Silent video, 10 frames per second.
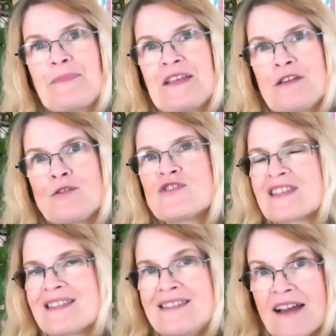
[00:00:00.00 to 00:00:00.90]
You're
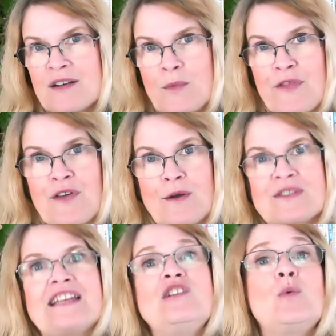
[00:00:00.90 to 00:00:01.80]
just done with those,
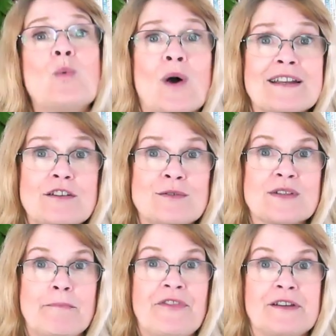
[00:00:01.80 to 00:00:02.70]
and you want to do
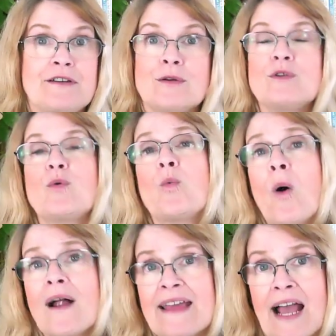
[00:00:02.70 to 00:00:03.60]
something new. You
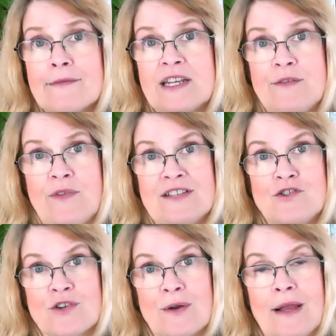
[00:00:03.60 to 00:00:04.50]
want to have an
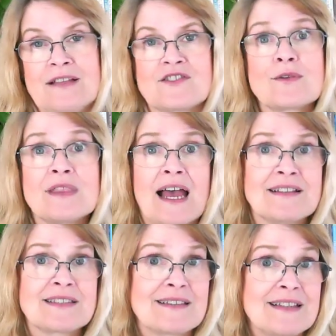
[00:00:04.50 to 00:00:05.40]
adventure. And so
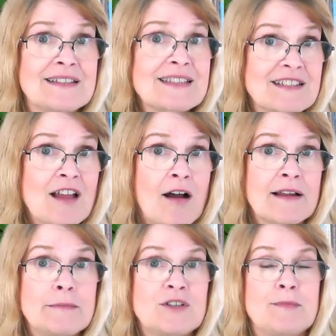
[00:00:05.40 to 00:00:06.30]
it's a
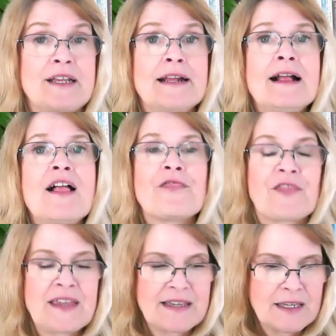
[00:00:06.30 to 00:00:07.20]
time to be
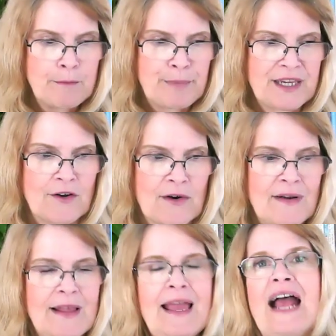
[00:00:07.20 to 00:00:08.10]
thinking bigger
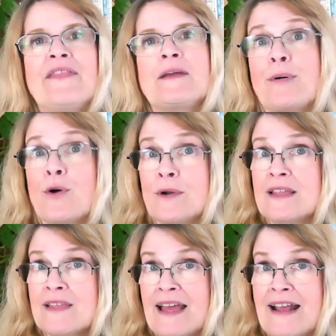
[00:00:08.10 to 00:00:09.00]
and then putting
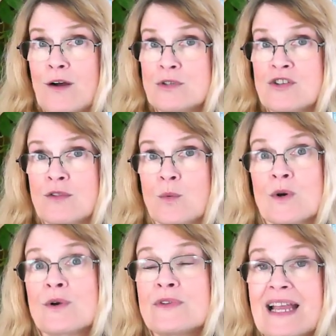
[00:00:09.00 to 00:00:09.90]
that out to the
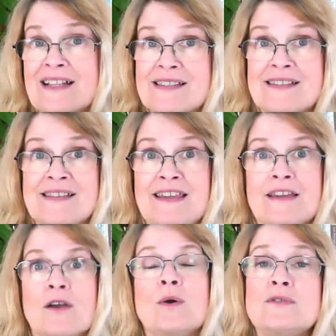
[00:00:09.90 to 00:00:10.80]
world and
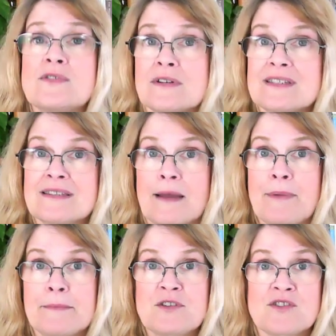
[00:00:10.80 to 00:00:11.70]
seeing who's going to step
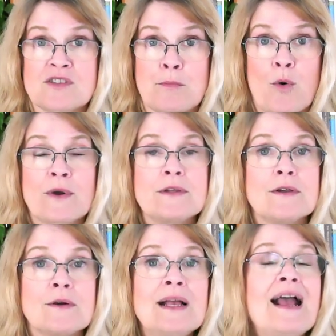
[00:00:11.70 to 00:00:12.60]
up to support
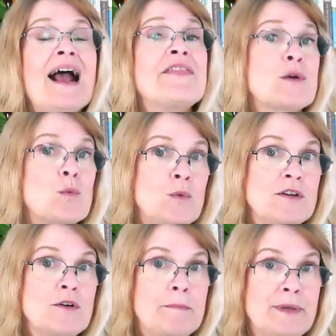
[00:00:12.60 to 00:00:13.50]
you. And there
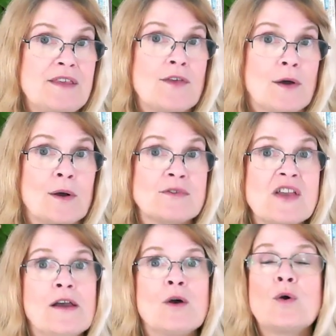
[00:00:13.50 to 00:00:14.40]
will be those
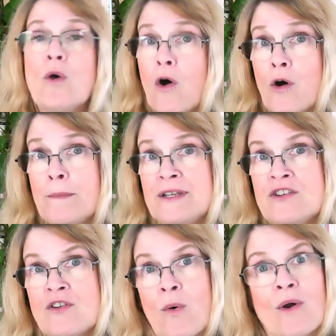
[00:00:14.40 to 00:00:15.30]
who
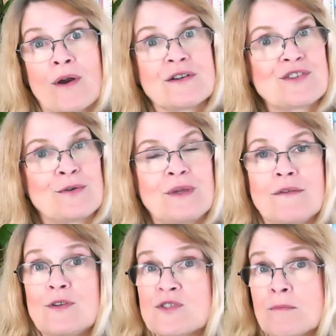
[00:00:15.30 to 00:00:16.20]
open doors, who
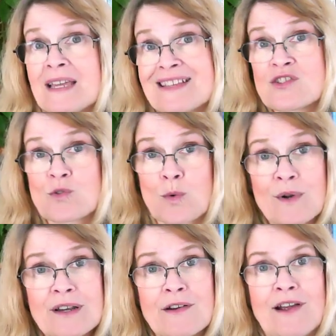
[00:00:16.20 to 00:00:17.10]
give you some
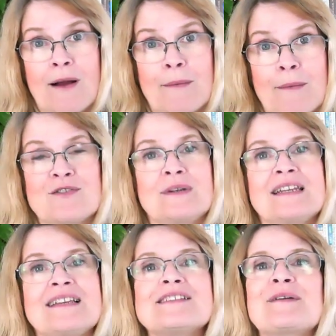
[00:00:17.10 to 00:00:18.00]
extraordinary
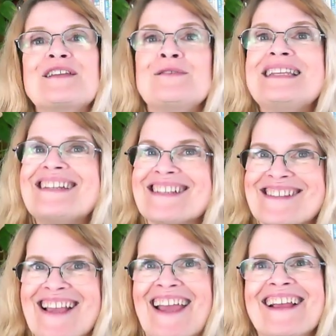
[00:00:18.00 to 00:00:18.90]
opportunities, but you need to
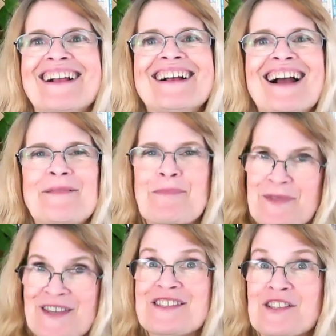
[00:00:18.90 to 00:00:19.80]
say,
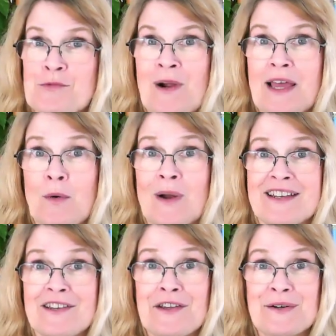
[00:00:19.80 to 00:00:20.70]
this is what I want to
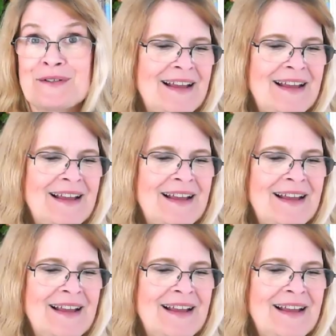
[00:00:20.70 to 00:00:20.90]
do.